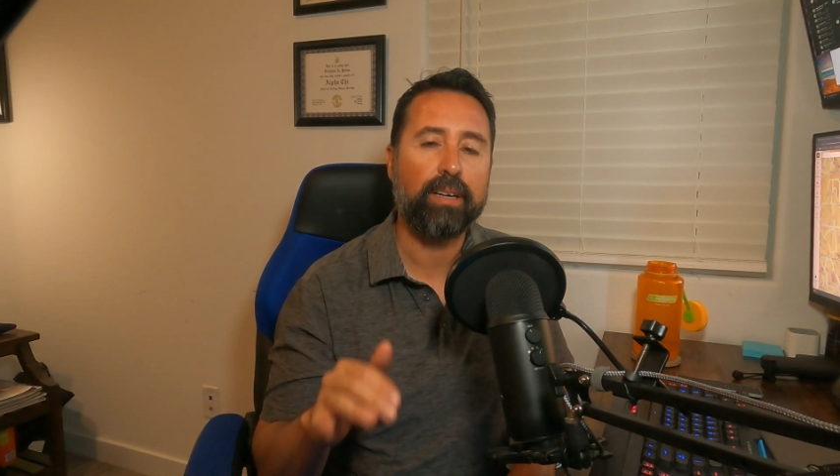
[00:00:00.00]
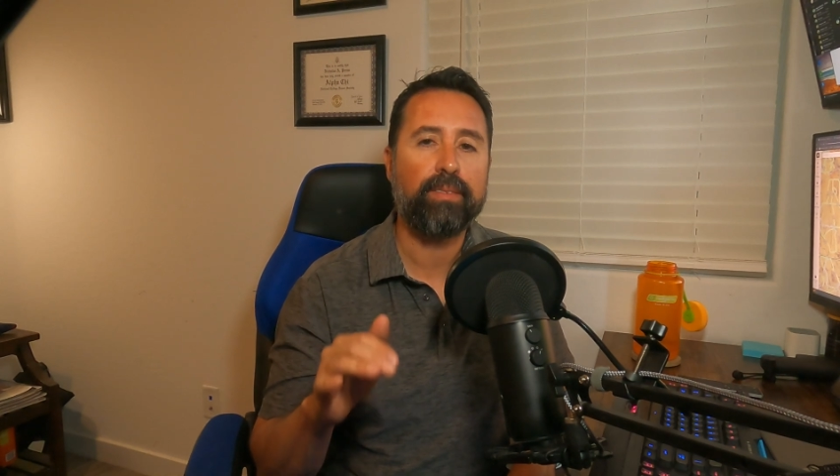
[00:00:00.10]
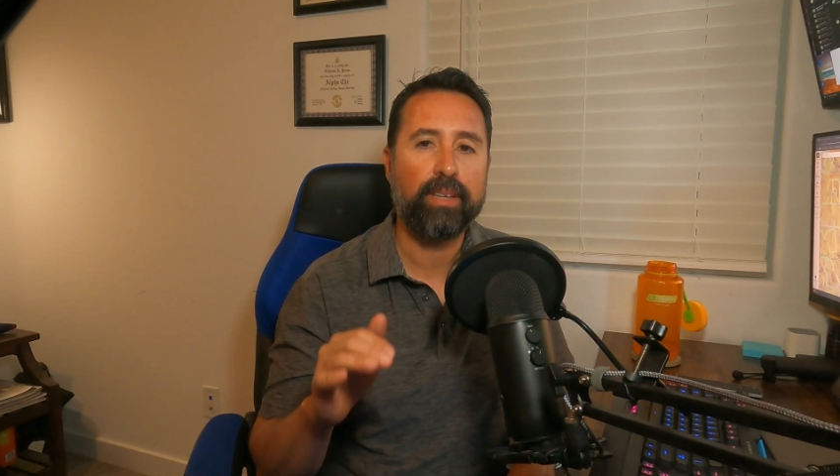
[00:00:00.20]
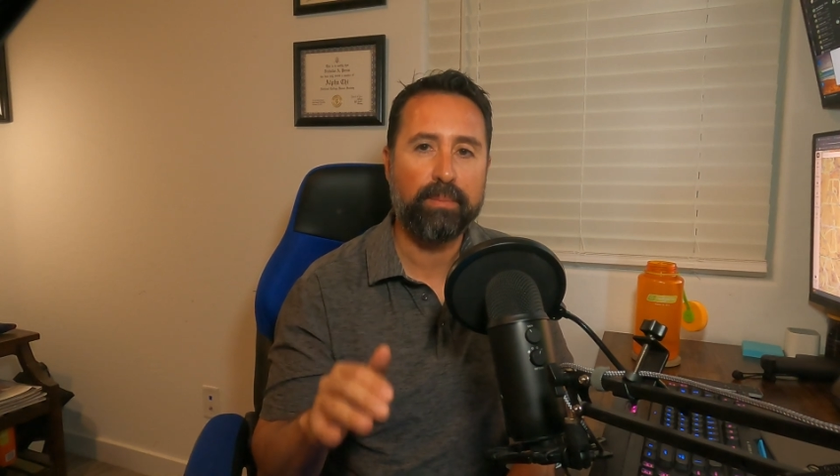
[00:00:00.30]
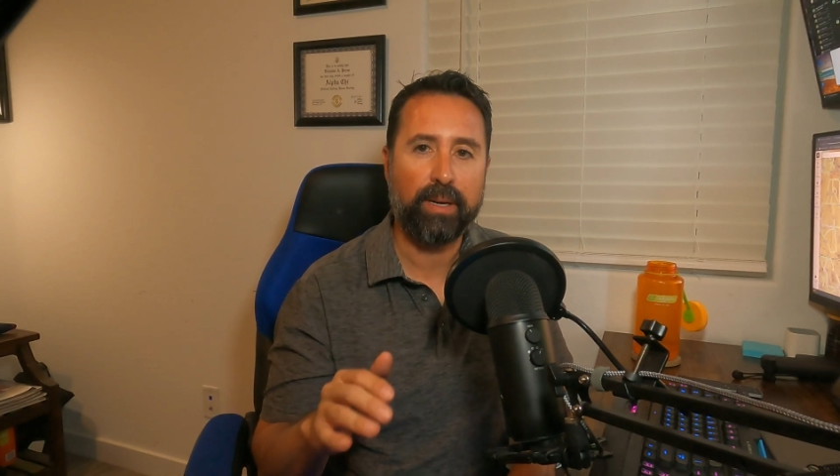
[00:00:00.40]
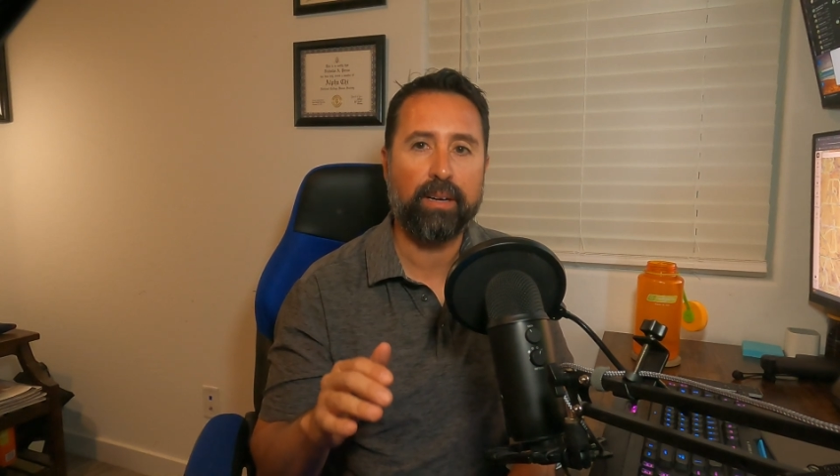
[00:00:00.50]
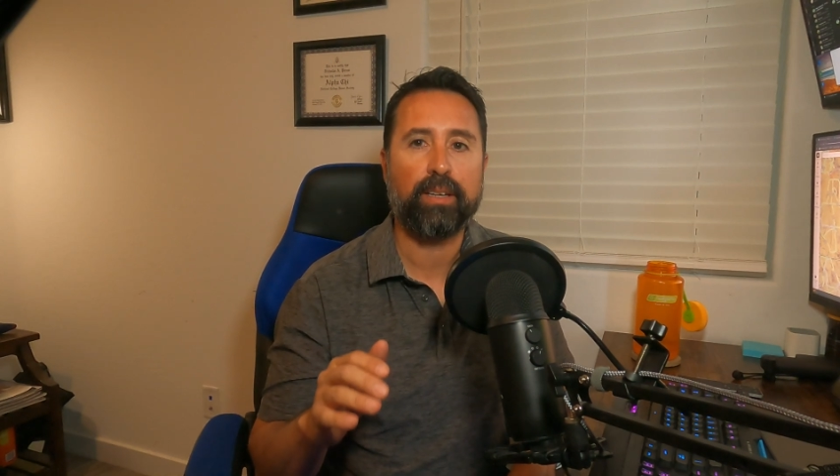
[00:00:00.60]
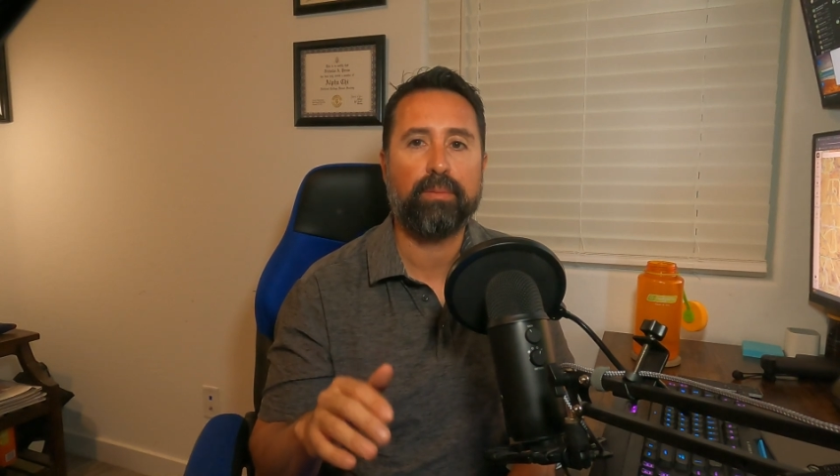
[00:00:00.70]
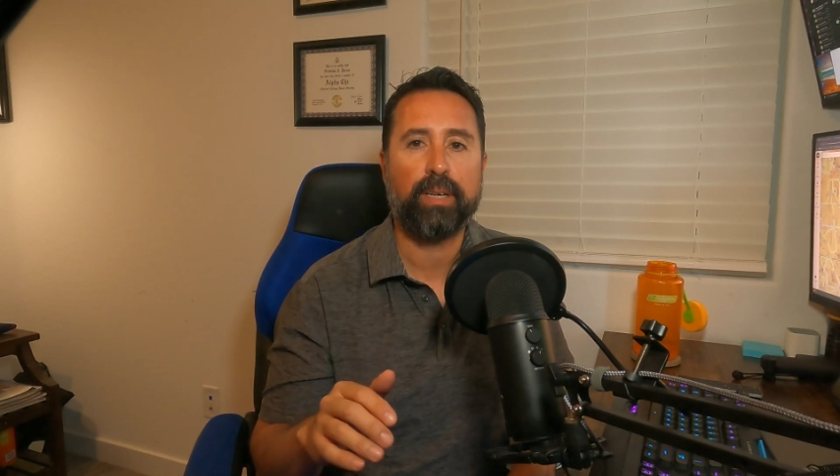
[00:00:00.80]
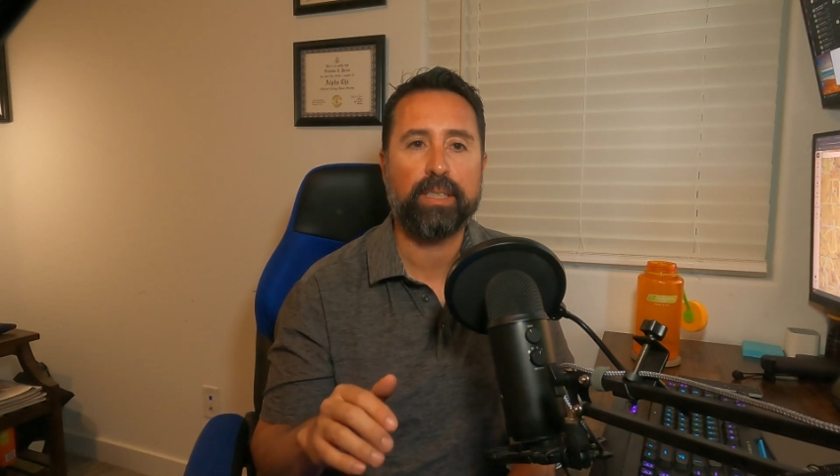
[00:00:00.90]
of the
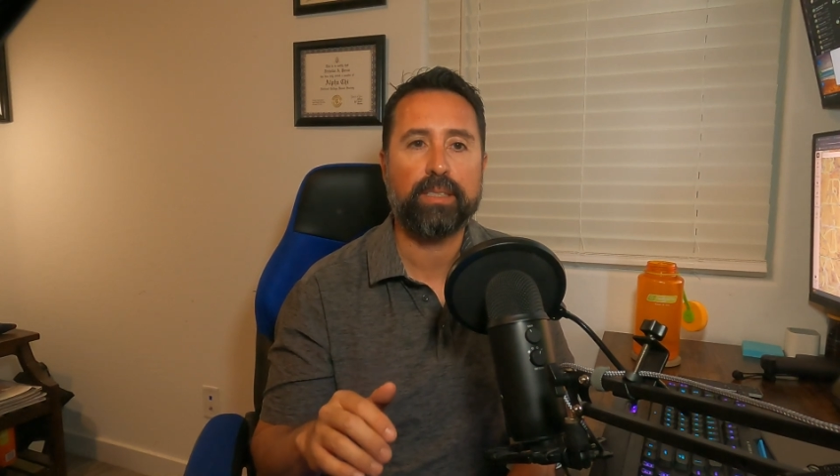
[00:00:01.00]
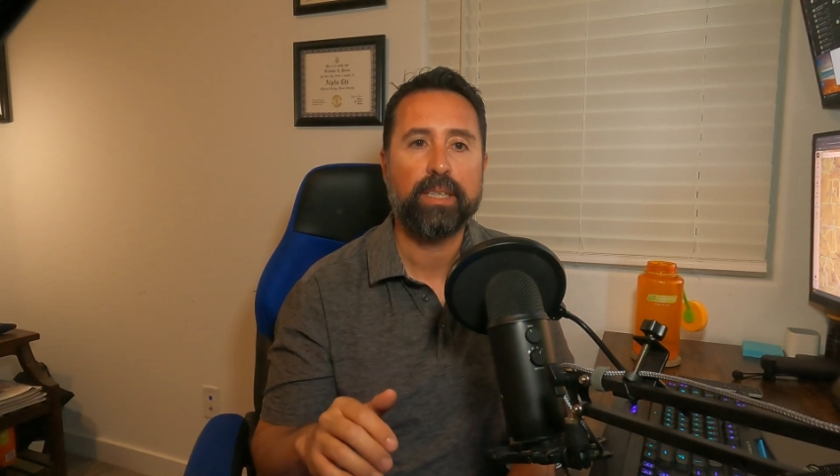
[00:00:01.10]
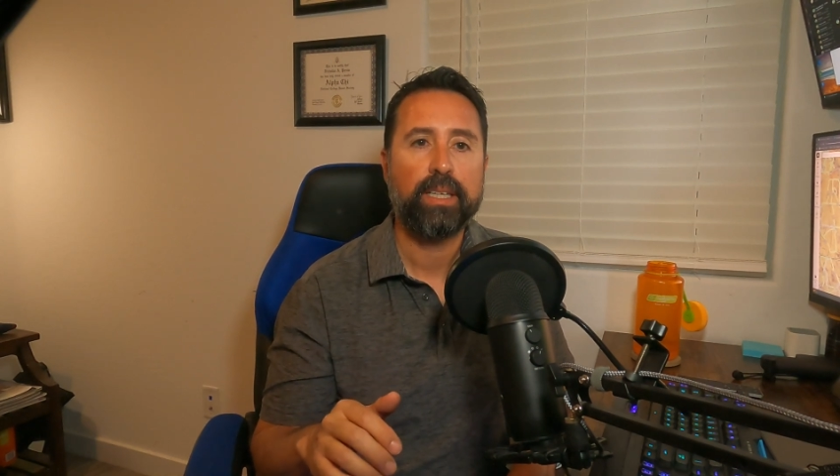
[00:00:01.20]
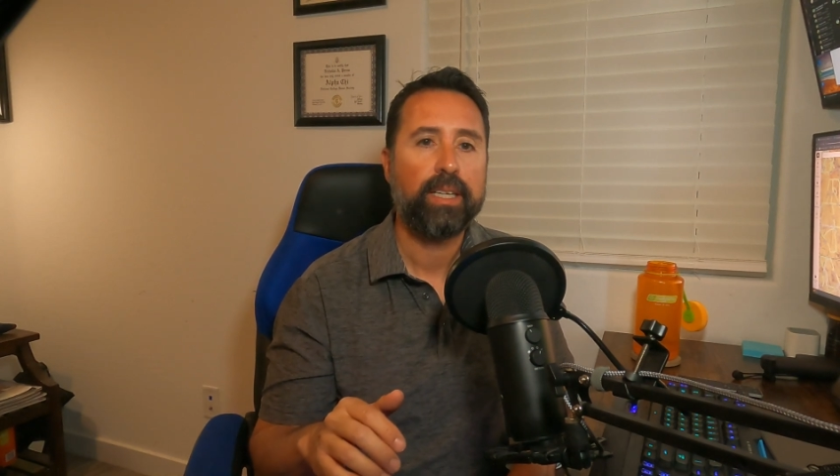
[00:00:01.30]
American West.